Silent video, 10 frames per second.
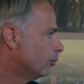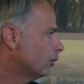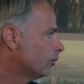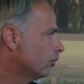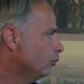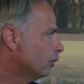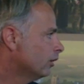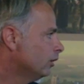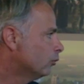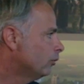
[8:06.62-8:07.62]
But you
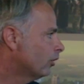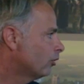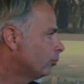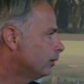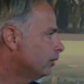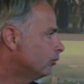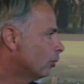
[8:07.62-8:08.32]
can increase that speed